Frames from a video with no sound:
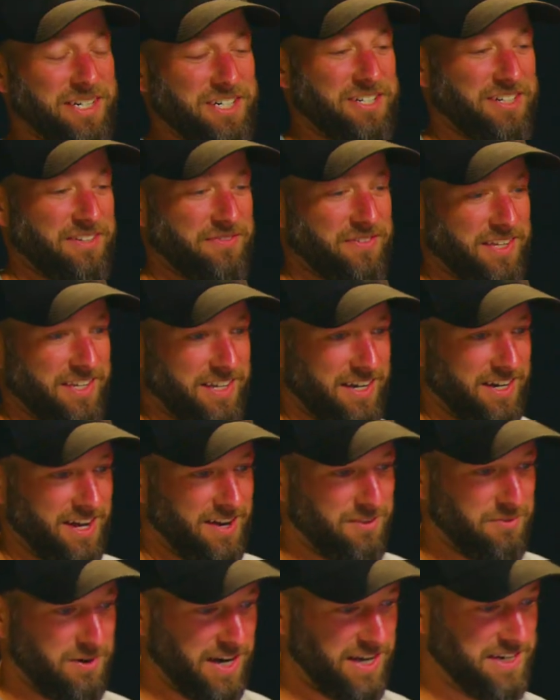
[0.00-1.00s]
not sure if you get it.
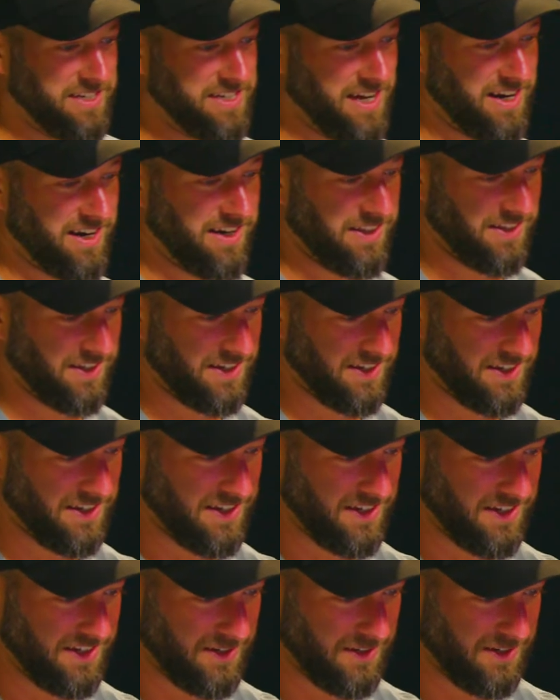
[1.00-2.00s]
I'll write it down on the
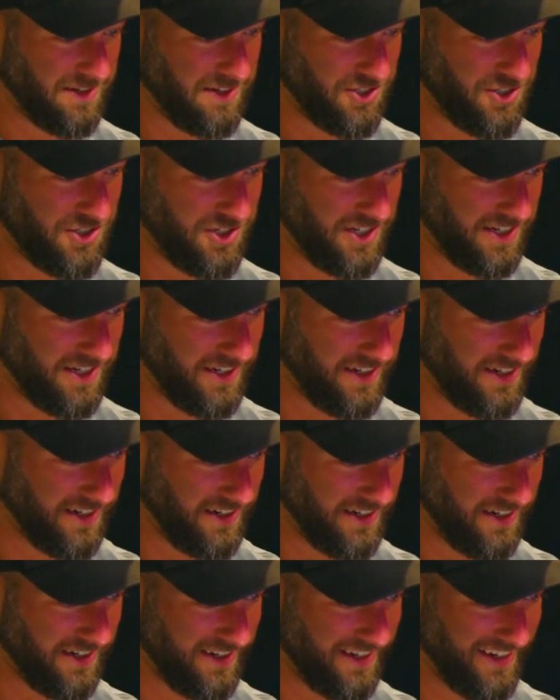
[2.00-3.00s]
sheet
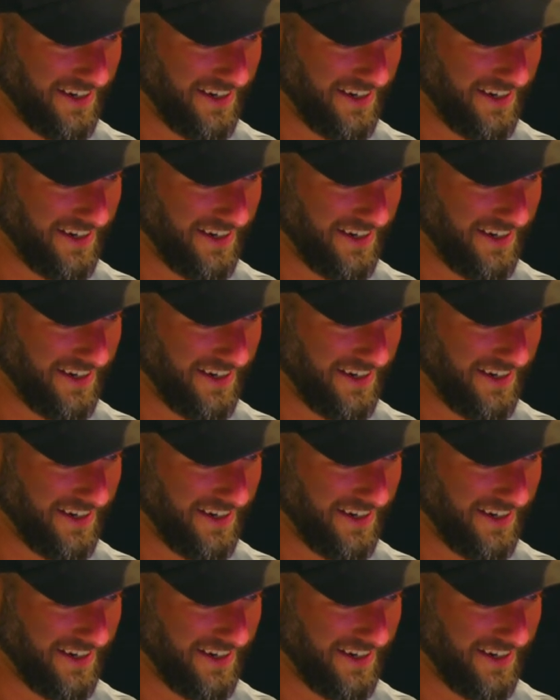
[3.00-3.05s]
here.